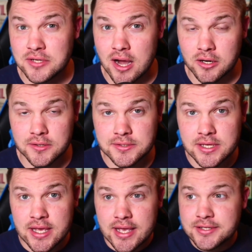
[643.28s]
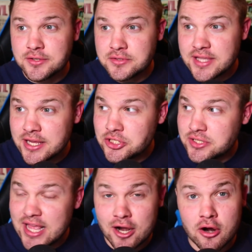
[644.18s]
talkers is those things
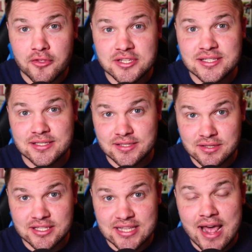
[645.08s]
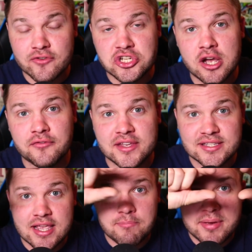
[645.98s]
that are on the side of a shelf that
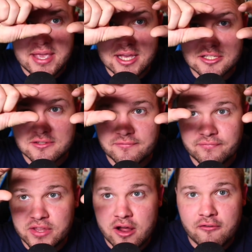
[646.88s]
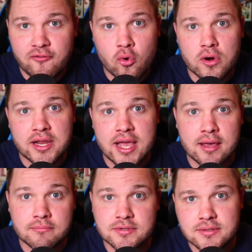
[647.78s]
say PS4
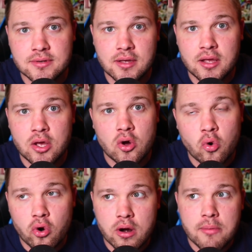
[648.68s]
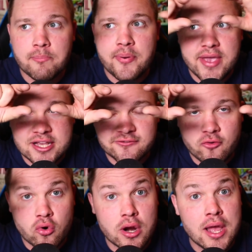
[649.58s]
games or
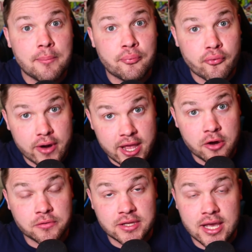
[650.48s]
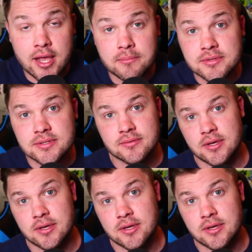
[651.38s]
PS4 pre-owned games.